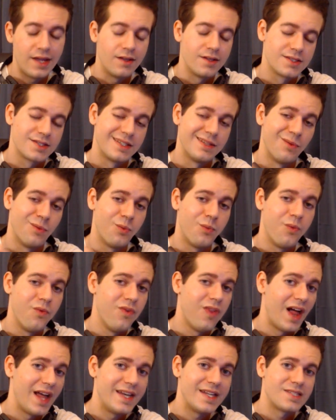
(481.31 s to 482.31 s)
This is the
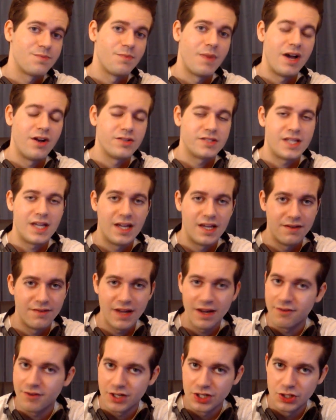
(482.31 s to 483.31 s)
lightest mouse I have
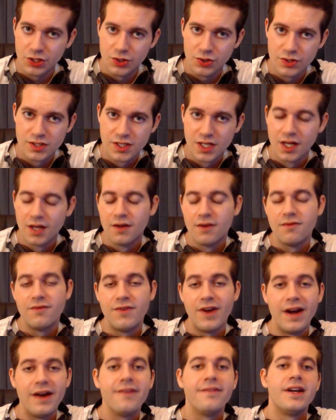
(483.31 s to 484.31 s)
ever used.
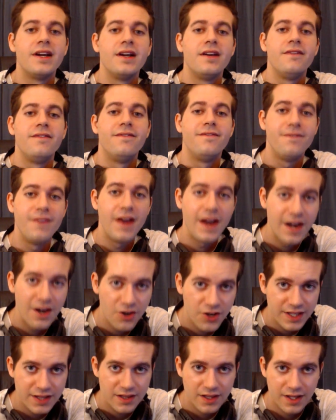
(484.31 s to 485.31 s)
Very, very,
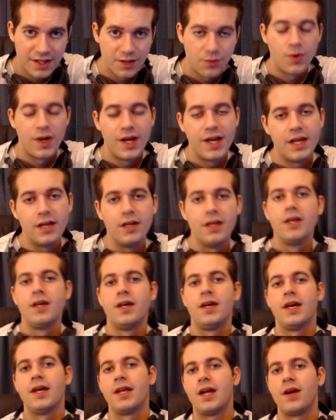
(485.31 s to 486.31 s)
very lightweight.
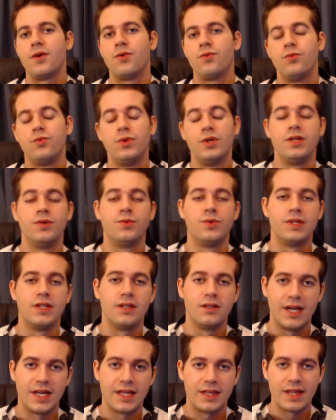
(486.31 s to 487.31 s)
And I really, really
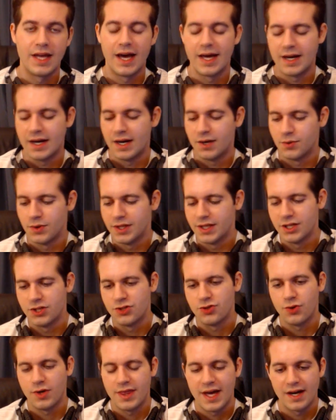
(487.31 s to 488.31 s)
like that. I really
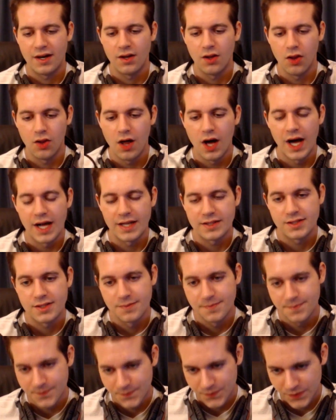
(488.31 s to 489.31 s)
enjoy that a lot.
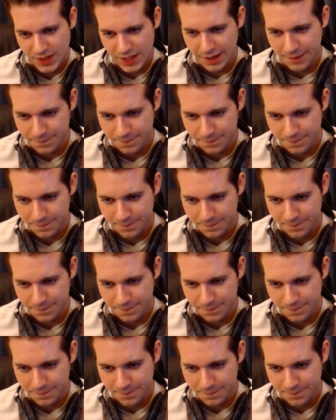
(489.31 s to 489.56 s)
Okay.